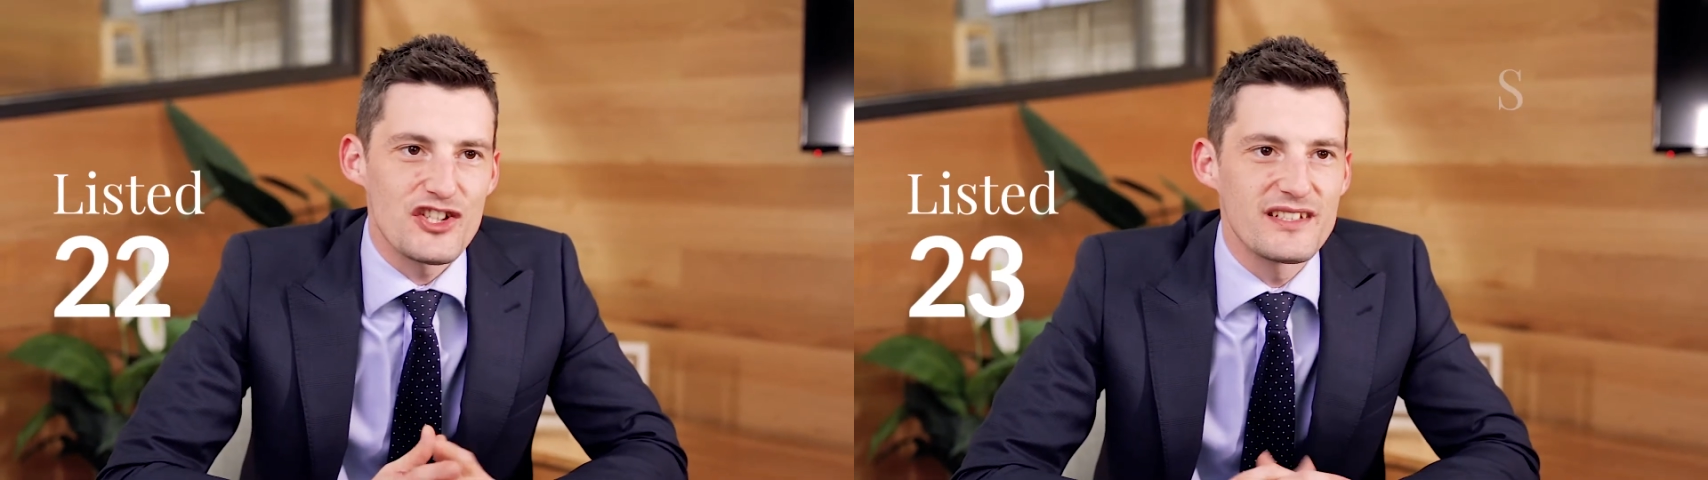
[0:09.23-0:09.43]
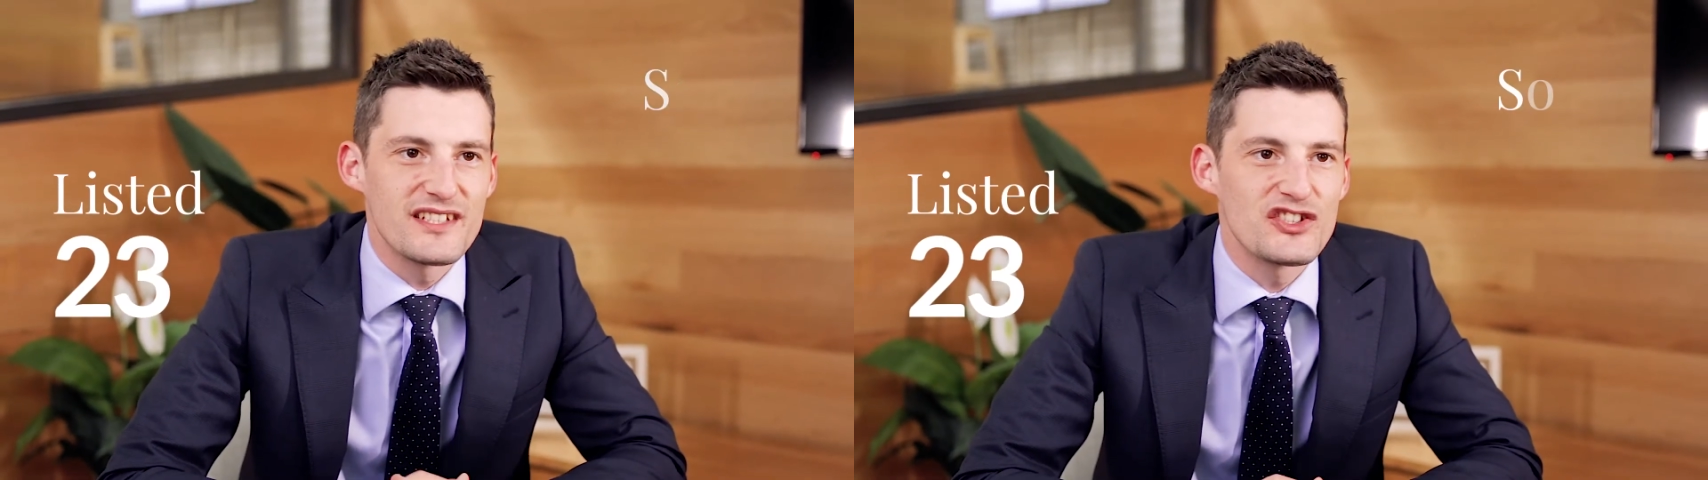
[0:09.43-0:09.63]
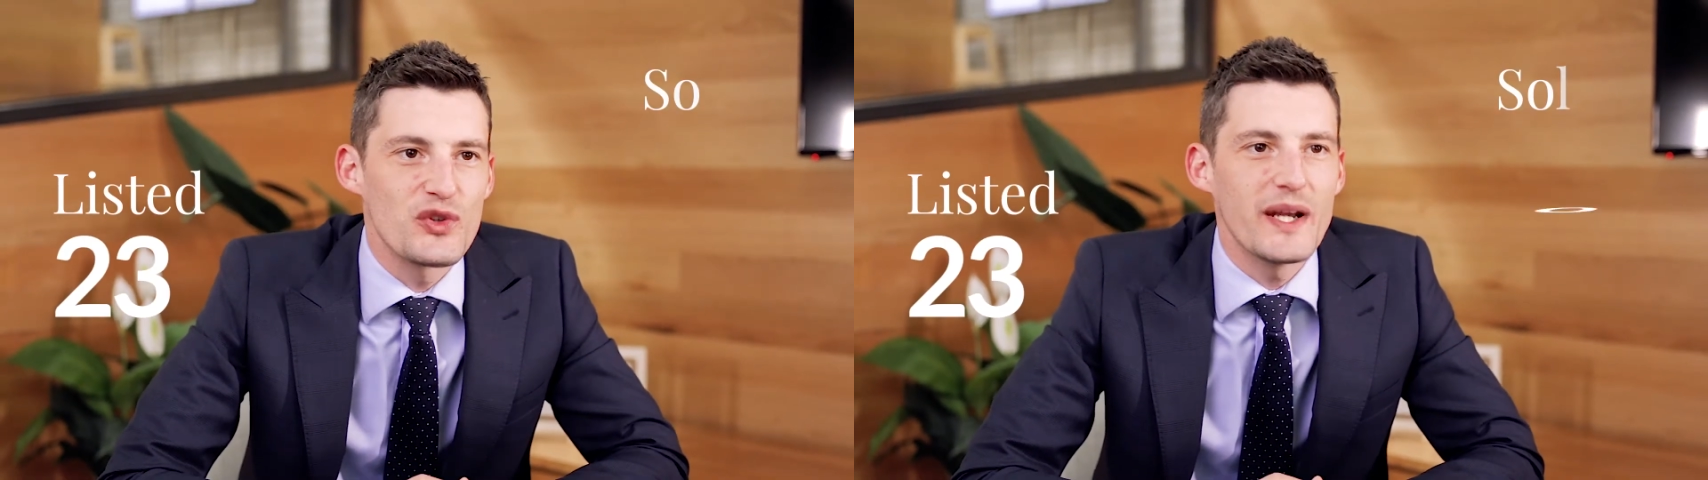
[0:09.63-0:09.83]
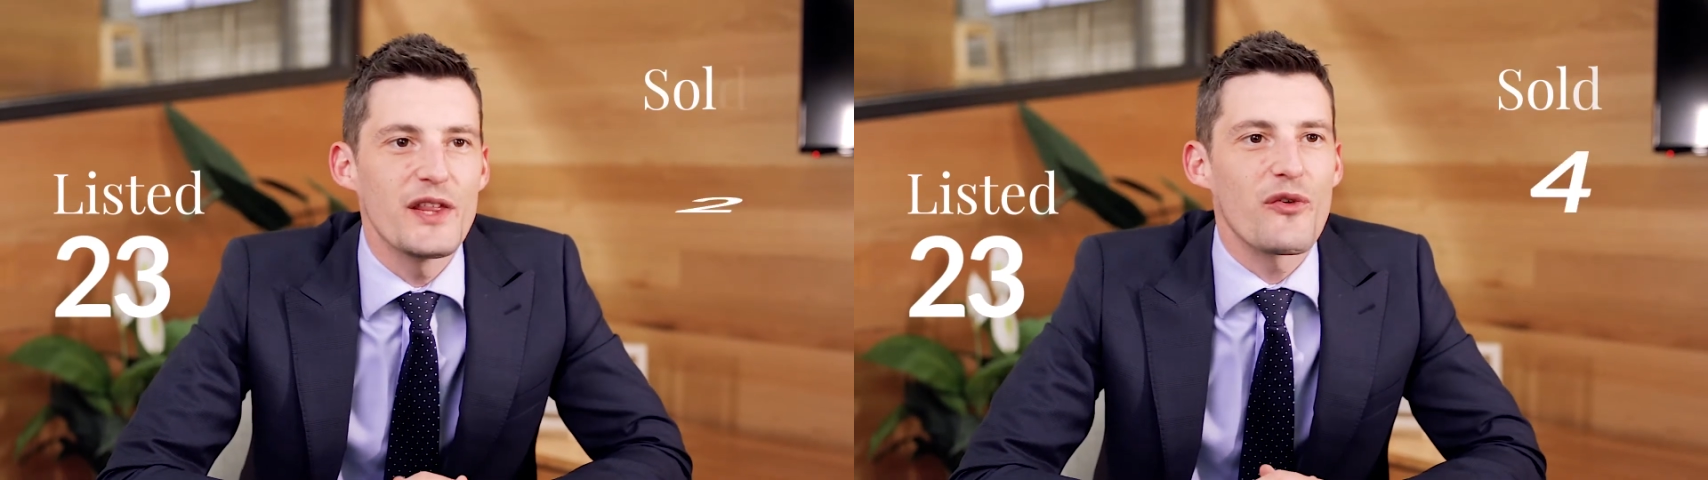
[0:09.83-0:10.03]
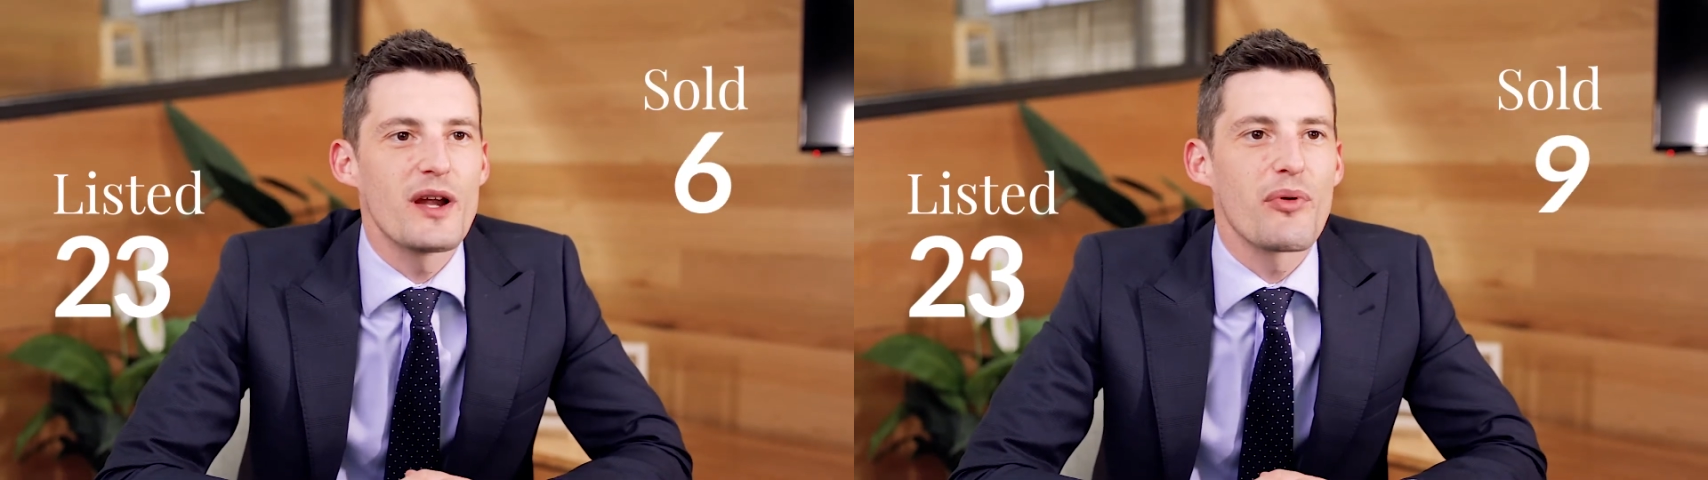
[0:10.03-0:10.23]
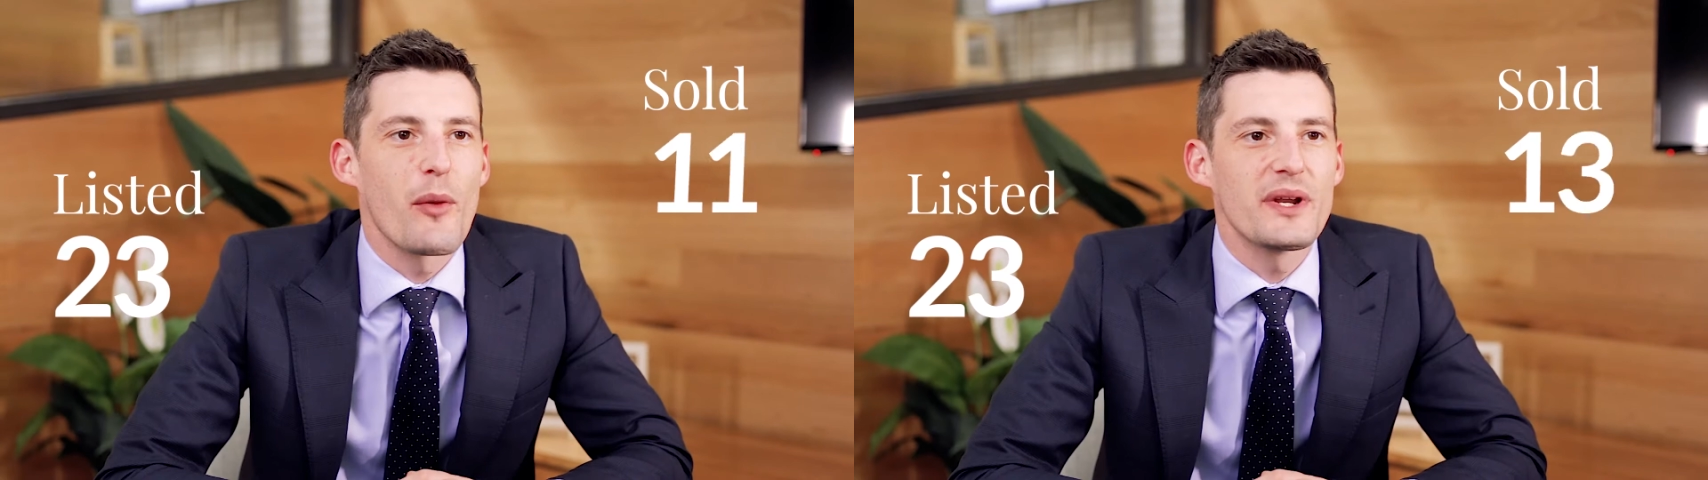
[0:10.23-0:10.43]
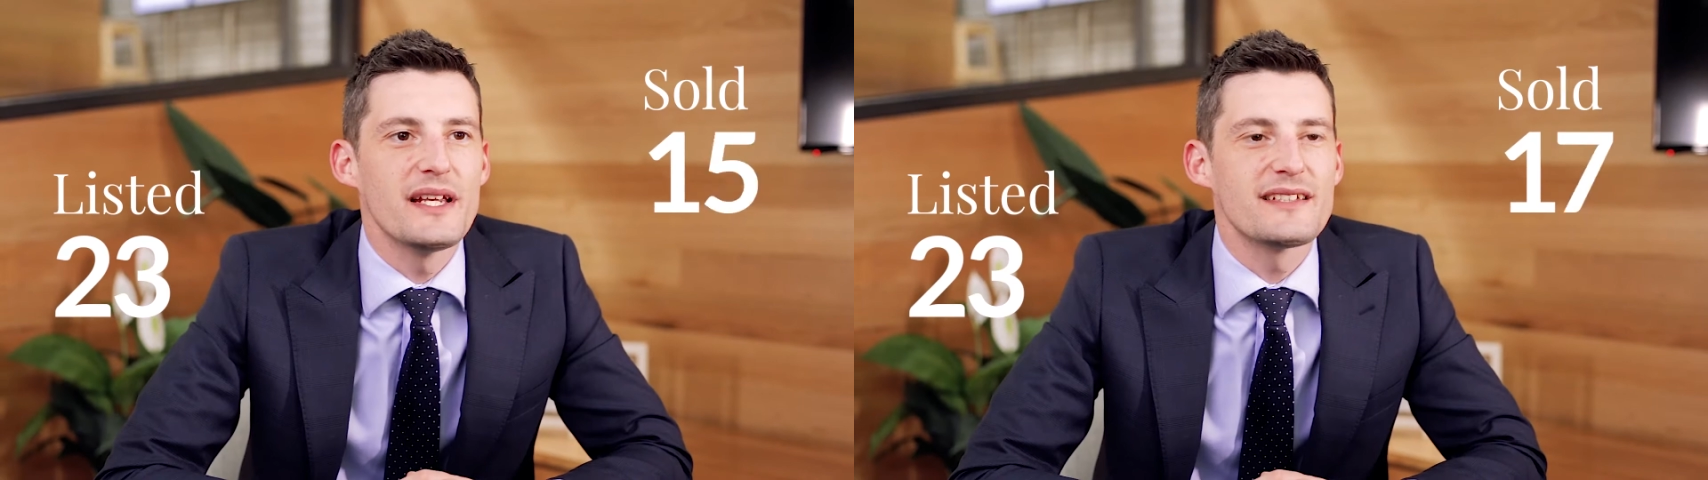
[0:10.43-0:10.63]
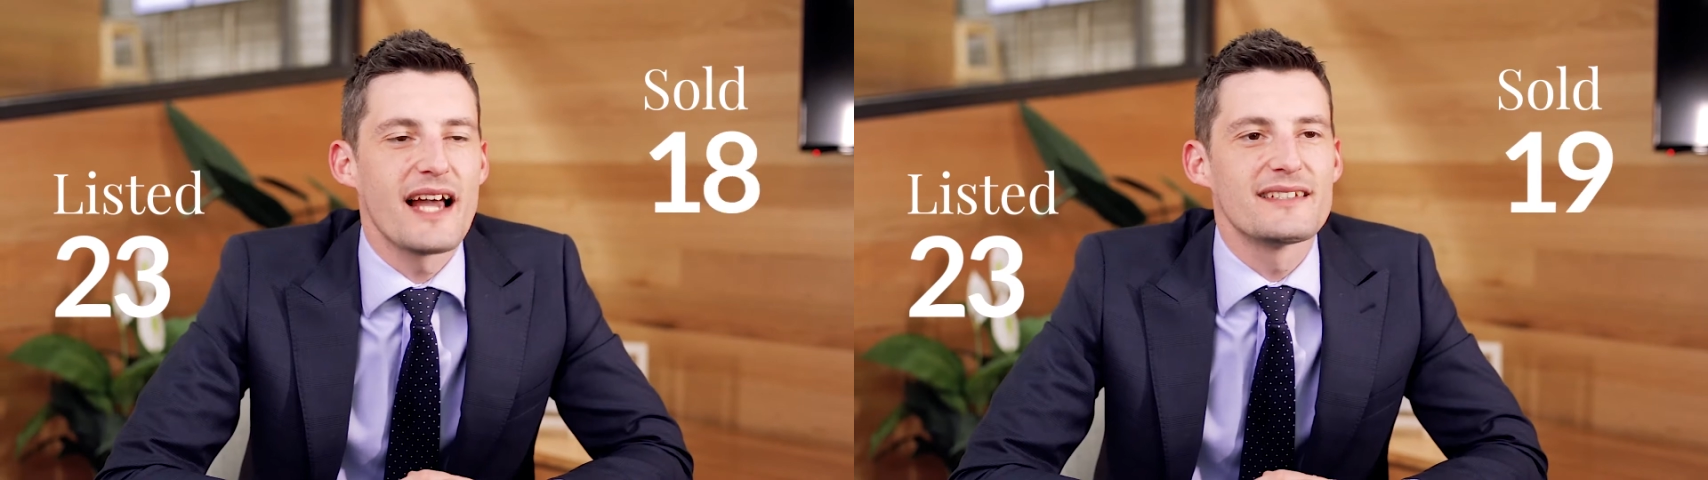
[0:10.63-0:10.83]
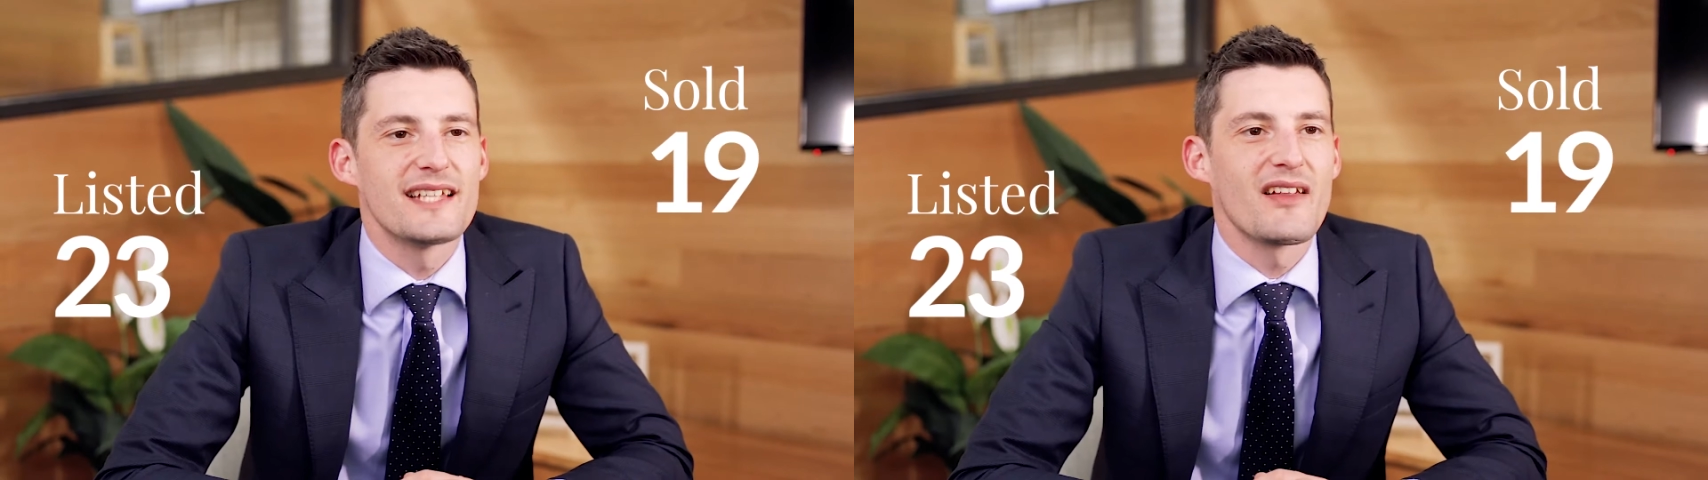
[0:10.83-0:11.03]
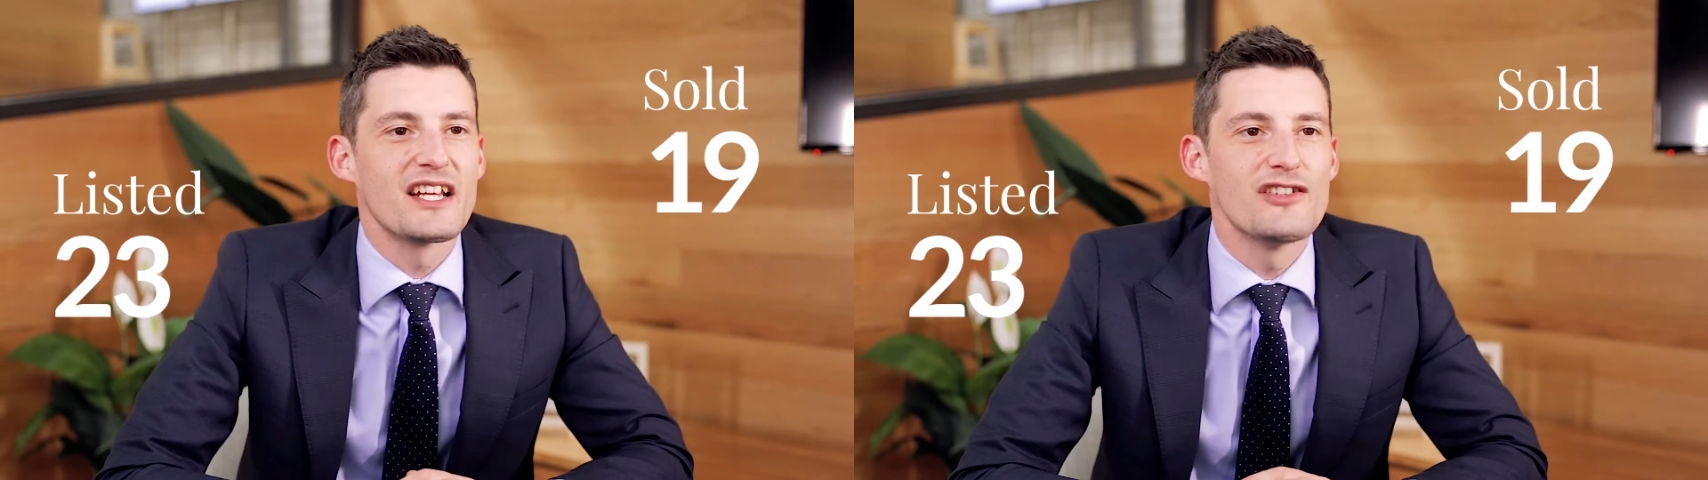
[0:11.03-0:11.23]
listing 23 properties and
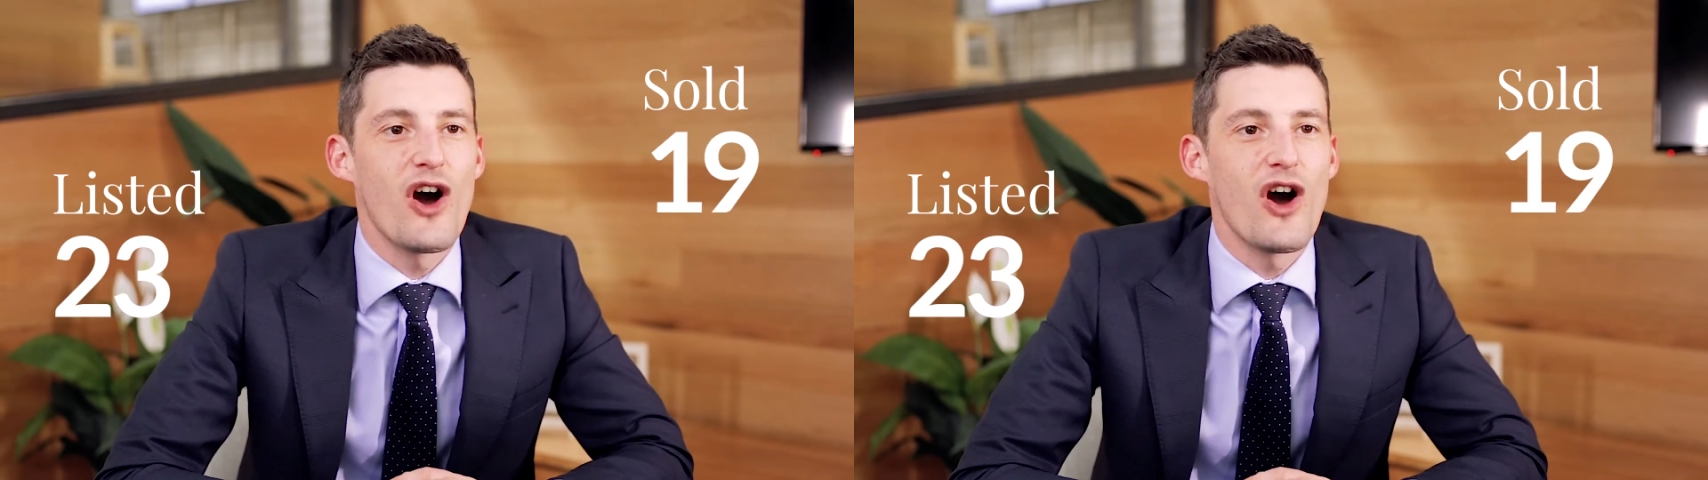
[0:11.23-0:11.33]
selling